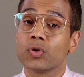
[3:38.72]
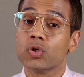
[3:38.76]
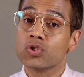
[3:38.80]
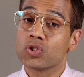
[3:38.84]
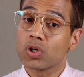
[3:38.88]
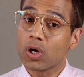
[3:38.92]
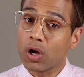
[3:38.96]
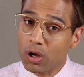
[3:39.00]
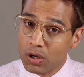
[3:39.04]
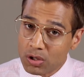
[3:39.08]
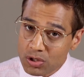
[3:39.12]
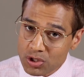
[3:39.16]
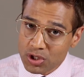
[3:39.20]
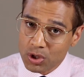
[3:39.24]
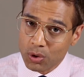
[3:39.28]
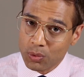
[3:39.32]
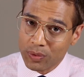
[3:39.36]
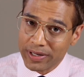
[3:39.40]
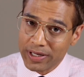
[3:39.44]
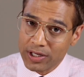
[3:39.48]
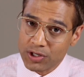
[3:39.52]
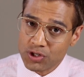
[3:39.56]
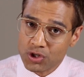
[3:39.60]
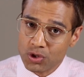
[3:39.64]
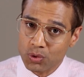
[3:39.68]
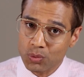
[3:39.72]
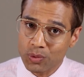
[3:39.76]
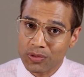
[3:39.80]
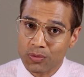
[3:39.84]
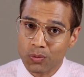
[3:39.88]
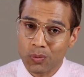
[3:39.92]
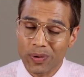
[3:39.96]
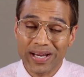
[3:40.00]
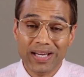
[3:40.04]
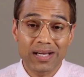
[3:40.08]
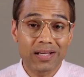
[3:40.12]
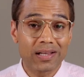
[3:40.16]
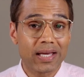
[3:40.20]
There's also an issue with
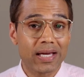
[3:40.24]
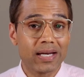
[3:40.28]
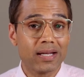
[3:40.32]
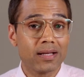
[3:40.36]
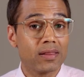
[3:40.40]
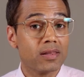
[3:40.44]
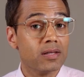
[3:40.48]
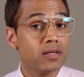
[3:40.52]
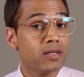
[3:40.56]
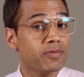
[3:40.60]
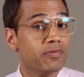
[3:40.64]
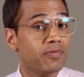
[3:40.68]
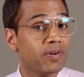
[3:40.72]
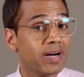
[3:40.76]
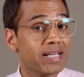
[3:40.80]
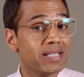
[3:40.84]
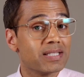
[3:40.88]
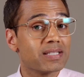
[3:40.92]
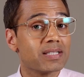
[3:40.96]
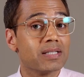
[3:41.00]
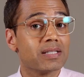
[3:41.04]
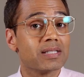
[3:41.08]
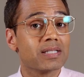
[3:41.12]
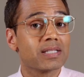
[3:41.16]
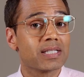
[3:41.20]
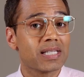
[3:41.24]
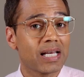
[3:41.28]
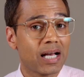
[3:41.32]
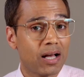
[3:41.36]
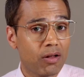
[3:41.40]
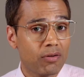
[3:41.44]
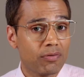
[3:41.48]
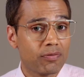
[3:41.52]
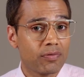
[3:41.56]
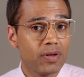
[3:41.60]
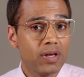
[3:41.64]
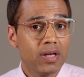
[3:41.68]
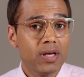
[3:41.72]
regulating the device
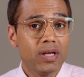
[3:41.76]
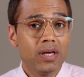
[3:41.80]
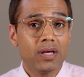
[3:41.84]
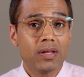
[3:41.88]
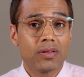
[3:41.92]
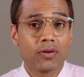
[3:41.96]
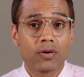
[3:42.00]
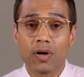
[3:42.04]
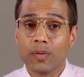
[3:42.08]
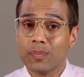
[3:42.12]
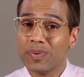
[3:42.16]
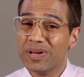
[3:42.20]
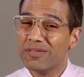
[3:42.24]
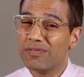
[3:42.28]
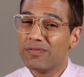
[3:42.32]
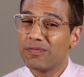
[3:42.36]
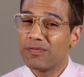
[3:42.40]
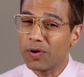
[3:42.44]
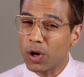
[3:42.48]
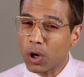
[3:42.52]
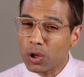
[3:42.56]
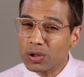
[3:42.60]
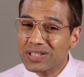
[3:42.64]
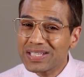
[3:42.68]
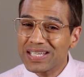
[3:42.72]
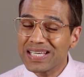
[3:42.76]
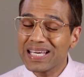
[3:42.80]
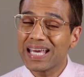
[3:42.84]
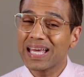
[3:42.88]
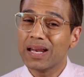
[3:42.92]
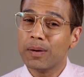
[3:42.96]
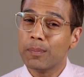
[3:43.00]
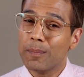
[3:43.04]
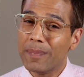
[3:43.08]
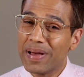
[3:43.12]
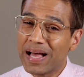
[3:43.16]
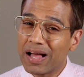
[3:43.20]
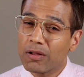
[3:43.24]
itself. There have been faulty
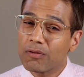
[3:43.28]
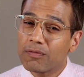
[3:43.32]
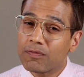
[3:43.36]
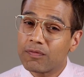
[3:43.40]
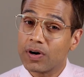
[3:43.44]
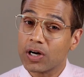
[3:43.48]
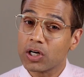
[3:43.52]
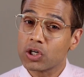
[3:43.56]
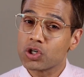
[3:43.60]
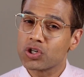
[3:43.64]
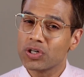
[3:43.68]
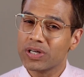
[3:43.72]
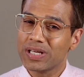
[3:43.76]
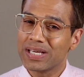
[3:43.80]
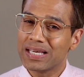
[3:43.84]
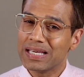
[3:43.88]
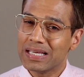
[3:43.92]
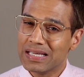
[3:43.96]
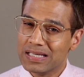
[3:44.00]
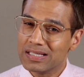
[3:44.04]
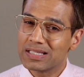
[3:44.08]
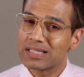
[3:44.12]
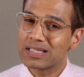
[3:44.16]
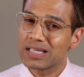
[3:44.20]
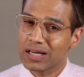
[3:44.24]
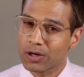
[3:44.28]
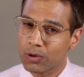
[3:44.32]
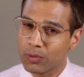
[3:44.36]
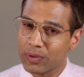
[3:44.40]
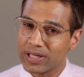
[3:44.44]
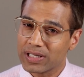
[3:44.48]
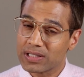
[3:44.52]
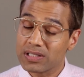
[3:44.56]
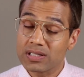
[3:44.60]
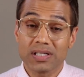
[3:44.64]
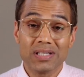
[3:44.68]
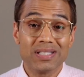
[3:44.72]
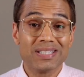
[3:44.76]
and malfunctioning
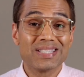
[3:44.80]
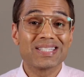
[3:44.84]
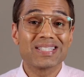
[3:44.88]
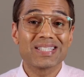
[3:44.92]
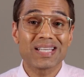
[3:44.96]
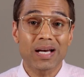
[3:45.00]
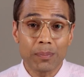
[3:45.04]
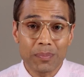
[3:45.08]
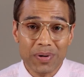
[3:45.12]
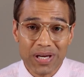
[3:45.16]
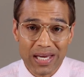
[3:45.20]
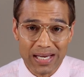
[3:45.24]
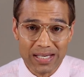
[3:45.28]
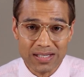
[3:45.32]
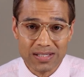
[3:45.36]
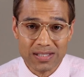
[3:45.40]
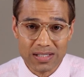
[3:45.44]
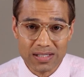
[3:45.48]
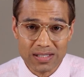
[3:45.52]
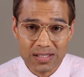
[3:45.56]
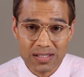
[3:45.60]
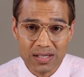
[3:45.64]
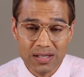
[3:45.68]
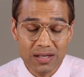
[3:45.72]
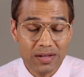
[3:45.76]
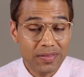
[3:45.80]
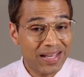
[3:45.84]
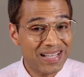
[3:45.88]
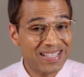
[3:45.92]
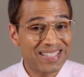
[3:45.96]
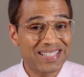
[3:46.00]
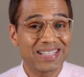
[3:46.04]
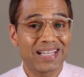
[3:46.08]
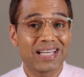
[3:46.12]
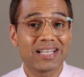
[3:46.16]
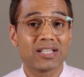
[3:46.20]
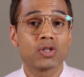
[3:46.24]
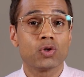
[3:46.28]
e-cigarettes. In some cases,
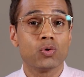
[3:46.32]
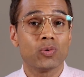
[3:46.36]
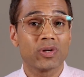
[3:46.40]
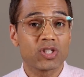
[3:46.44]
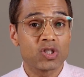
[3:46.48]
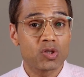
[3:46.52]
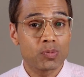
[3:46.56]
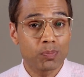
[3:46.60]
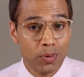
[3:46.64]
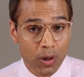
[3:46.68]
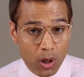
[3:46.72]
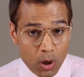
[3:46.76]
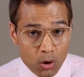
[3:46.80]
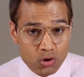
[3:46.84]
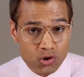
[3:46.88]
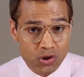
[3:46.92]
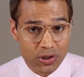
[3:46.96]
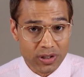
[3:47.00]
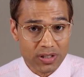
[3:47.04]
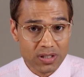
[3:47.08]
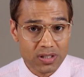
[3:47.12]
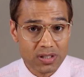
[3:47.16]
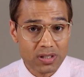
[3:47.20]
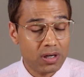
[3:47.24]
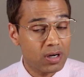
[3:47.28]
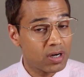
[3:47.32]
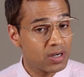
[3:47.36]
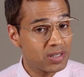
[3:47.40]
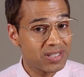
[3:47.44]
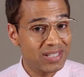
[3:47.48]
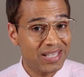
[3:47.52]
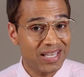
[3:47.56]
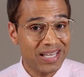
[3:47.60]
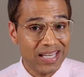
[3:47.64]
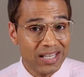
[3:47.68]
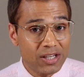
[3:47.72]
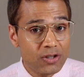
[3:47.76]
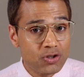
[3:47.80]
that's led to explosions
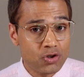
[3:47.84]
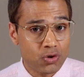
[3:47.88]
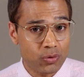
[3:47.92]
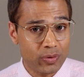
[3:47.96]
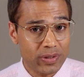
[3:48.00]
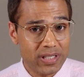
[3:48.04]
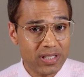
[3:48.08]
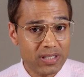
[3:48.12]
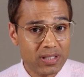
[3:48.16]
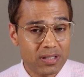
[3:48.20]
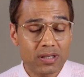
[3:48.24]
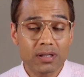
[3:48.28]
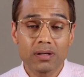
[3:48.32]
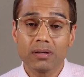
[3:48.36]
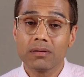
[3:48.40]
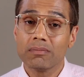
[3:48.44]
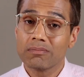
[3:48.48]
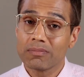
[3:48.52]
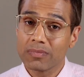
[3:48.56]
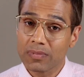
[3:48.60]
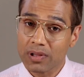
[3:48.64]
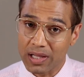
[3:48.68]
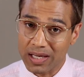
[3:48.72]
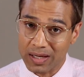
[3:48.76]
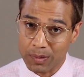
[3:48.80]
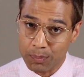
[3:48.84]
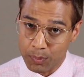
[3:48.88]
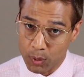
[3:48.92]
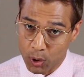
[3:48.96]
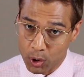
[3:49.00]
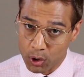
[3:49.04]
causing injuries, like